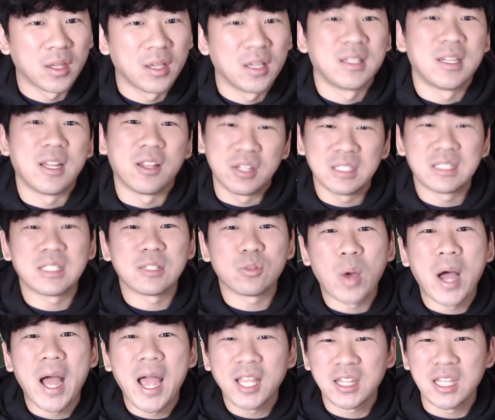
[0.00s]
Now, this is
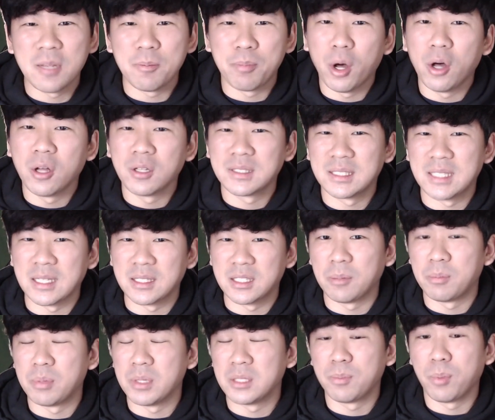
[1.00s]
why I think Paul sets
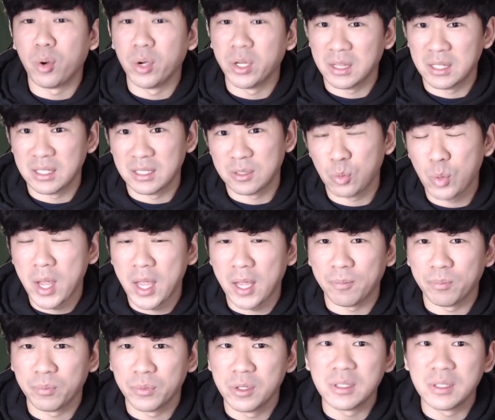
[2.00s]
up his point this way.